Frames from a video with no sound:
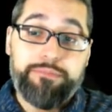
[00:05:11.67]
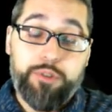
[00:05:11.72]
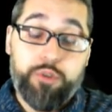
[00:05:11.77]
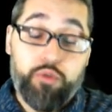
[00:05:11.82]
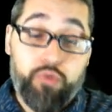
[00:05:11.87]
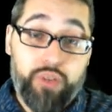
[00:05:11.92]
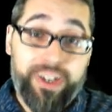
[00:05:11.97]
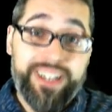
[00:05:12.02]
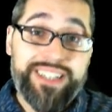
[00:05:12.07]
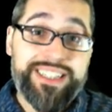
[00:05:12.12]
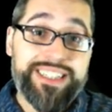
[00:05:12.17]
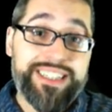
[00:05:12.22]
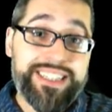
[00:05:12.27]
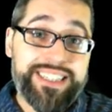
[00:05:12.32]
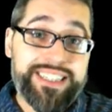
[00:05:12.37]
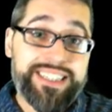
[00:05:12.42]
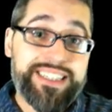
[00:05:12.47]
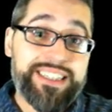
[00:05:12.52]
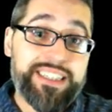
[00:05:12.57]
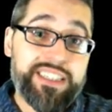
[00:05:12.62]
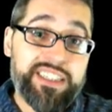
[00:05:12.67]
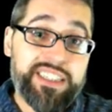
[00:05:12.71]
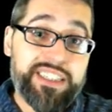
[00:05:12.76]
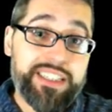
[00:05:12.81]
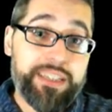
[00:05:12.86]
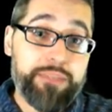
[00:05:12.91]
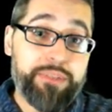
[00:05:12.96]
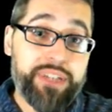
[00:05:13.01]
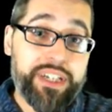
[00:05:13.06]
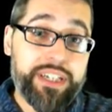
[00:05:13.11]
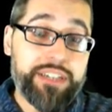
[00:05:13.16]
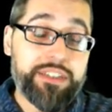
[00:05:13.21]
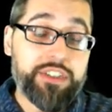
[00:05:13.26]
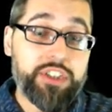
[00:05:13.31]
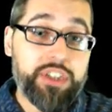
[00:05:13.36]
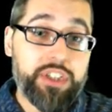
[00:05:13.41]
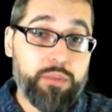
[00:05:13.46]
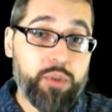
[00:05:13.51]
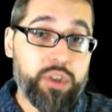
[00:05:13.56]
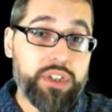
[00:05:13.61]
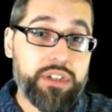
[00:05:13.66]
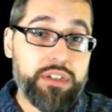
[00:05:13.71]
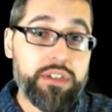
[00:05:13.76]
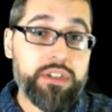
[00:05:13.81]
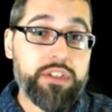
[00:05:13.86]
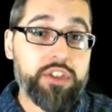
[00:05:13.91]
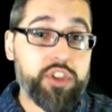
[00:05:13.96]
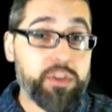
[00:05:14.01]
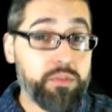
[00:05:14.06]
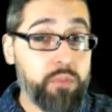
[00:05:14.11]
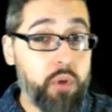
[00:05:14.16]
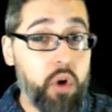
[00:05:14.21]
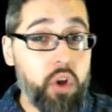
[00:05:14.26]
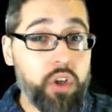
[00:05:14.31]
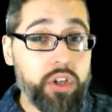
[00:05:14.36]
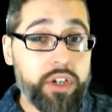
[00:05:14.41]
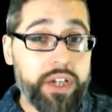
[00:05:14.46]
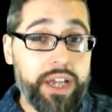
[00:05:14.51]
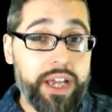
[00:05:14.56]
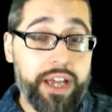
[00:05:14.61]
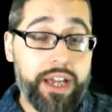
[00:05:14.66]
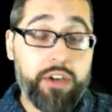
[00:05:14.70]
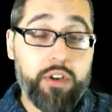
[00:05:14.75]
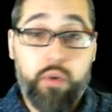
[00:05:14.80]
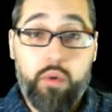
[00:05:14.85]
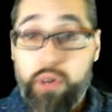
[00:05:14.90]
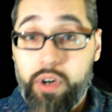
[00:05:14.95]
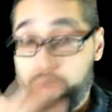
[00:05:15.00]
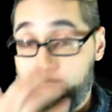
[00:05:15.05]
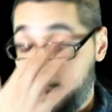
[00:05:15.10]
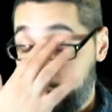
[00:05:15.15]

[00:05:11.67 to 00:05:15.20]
granted, this does seem like a somewhat smaller category,